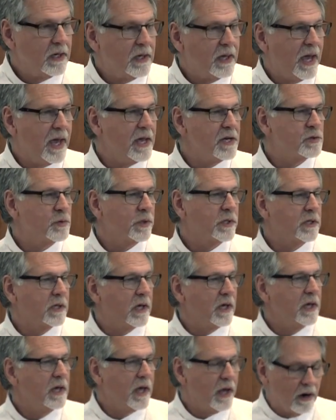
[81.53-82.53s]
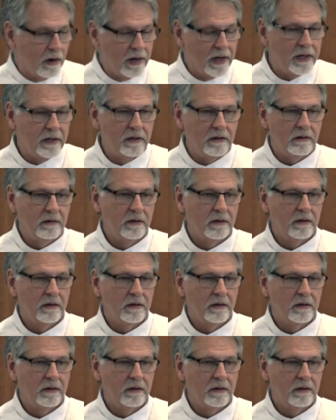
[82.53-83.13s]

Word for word: engage with King Herod,